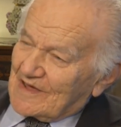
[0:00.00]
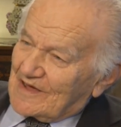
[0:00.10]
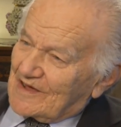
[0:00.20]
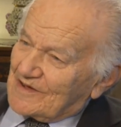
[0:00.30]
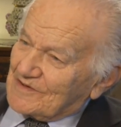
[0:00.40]

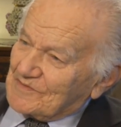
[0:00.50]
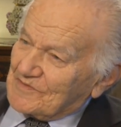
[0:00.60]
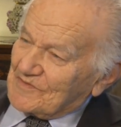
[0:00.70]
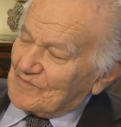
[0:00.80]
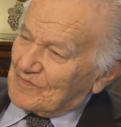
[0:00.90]
uh,
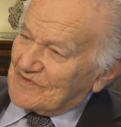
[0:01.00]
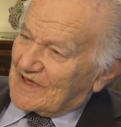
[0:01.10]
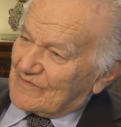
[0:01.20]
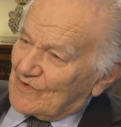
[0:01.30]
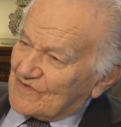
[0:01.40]

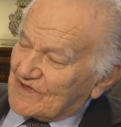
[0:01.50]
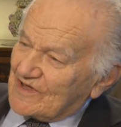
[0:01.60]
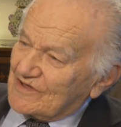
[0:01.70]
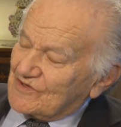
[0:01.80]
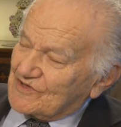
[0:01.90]
there was
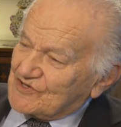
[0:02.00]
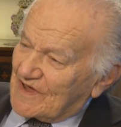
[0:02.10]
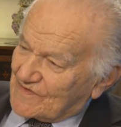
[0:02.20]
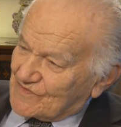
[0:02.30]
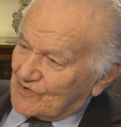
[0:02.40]
a
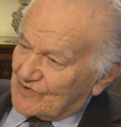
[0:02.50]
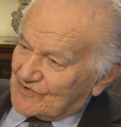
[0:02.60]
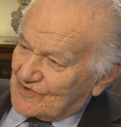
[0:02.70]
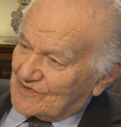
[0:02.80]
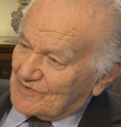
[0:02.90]
chest
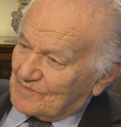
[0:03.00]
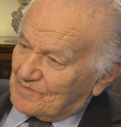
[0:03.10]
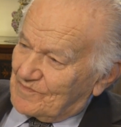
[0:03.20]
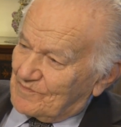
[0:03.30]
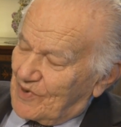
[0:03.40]
surgeon,
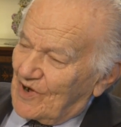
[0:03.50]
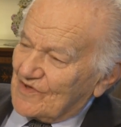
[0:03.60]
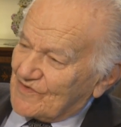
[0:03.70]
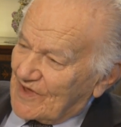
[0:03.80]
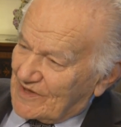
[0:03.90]

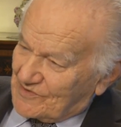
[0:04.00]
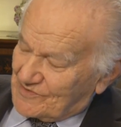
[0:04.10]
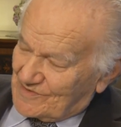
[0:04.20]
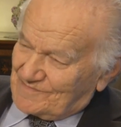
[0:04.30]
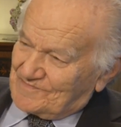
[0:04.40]
Paul
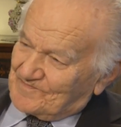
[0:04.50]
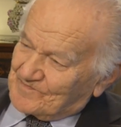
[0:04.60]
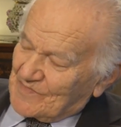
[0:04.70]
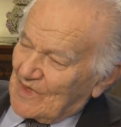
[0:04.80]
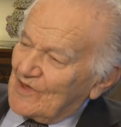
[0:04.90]
Sanger,
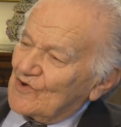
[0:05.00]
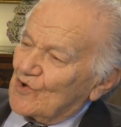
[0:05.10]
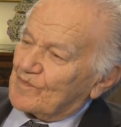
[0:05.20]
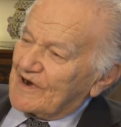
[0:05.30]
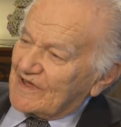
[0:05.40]

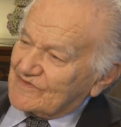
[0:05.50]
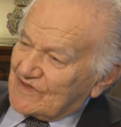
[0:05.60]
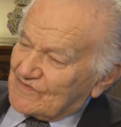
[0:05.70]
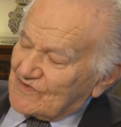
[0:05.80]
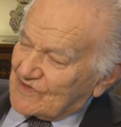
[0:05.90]
who
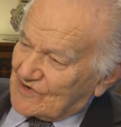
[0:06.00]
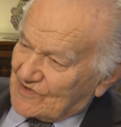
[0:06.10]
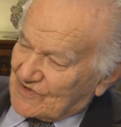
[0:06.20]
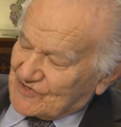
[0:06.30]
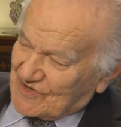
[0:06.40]
practiced with
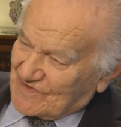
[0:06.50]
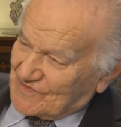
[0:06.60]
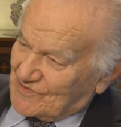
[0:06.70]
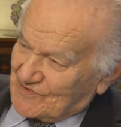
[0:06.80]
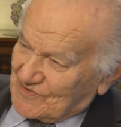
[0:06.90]
another chest
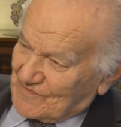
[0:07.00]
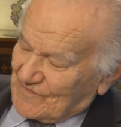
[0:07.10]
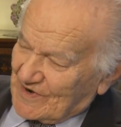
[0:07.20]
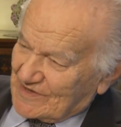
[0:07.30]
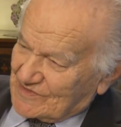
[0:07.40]
surgeon,
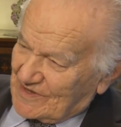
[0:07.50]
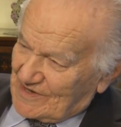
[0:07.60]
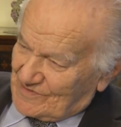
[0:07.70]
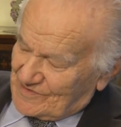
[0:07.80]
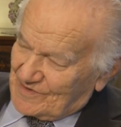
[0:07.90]
Fred
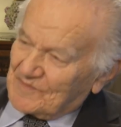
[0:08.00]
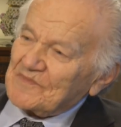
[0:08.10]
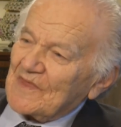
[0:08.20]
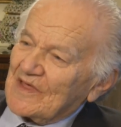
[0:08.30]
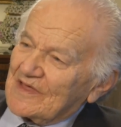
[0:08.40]
Taylor.
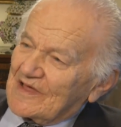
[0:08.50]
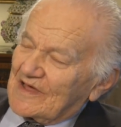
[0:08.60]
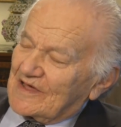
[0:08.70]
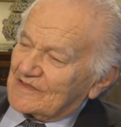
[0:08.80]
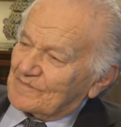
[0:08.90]

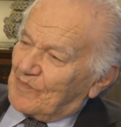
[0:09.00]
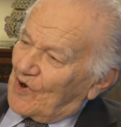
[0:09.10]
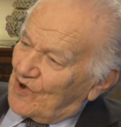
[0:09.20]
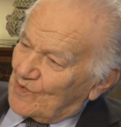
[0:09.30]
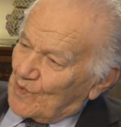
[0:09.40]
And
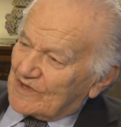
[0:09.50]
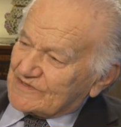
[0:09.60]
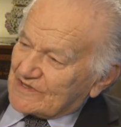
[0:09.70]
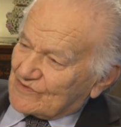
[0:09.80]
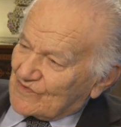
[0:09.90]
Paul
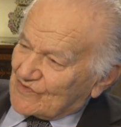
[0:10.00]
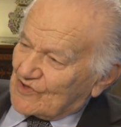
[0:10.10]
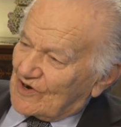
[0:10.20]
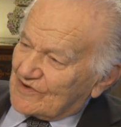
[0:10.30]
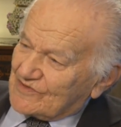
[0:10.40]
wanted to
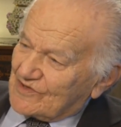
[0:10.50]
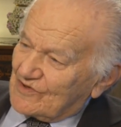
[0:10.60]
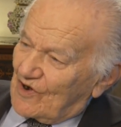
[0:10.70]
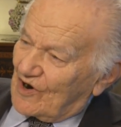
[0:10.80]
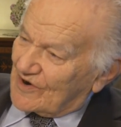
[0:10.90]
start
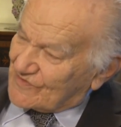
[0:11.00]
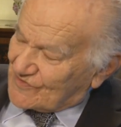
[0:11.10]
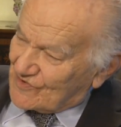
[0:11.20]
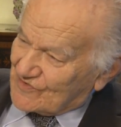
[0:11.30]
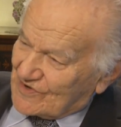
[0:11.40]
heart
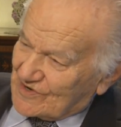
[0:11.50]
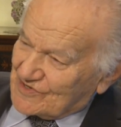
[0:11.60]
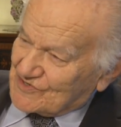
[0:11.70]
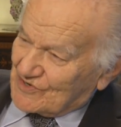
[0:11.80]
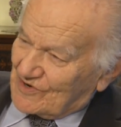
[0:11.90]
surgery
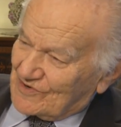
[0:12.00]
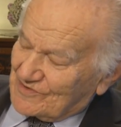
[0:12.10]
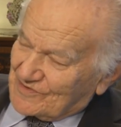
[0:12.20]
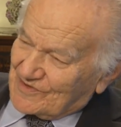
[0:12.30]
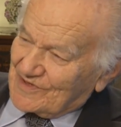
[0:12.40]
in
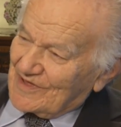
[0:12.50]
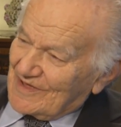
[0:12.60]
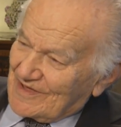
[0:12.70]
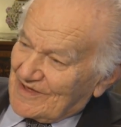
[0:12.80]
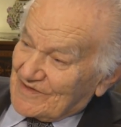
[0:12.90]
Charlotte.
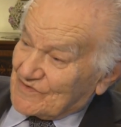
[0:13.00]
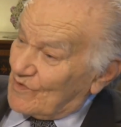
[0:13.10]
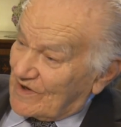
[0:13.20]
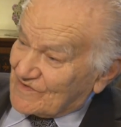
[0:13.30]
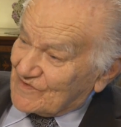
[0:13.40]

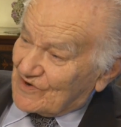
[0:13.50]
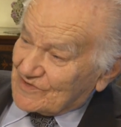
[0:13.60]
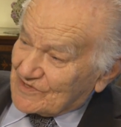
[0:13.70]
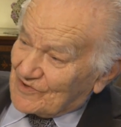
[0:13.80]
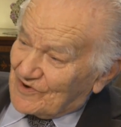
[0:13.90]
So I
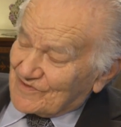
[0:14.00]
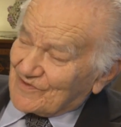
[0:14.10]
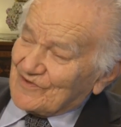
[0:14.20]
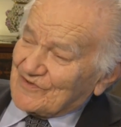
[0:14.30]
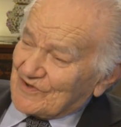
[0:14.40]
started heart
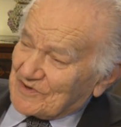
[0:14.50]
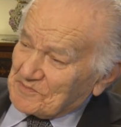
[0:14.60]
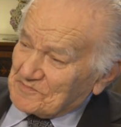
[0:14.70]
surgery.